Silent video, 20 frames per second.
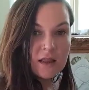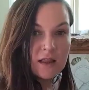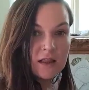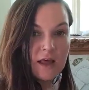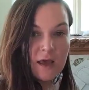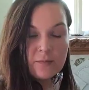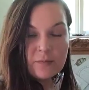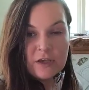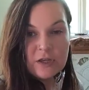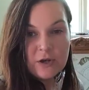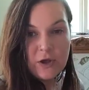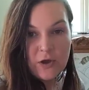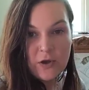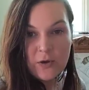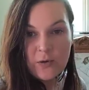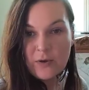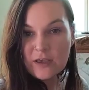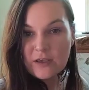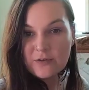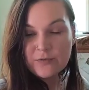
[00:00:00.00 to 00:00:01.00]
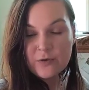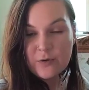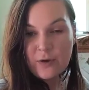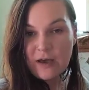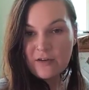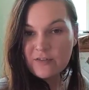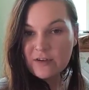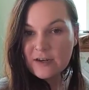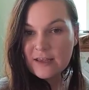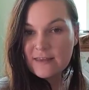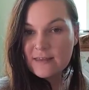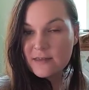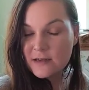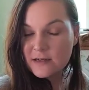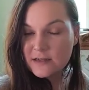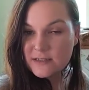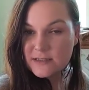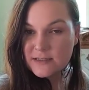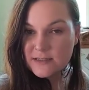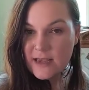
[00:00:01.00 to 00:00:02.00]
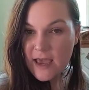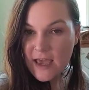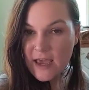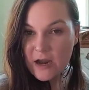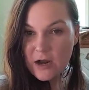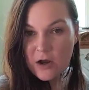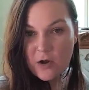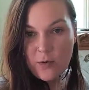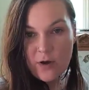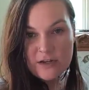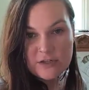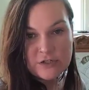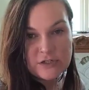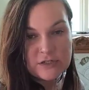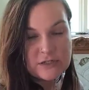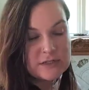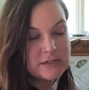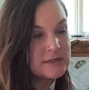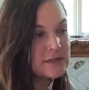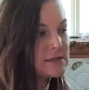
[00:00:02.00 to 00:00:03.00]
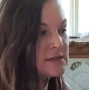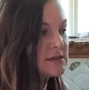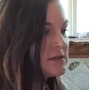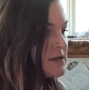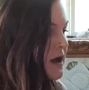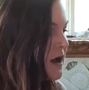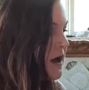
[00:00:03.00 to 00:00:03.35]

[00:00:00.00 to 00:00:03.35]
let me know if you have anything to say or questions.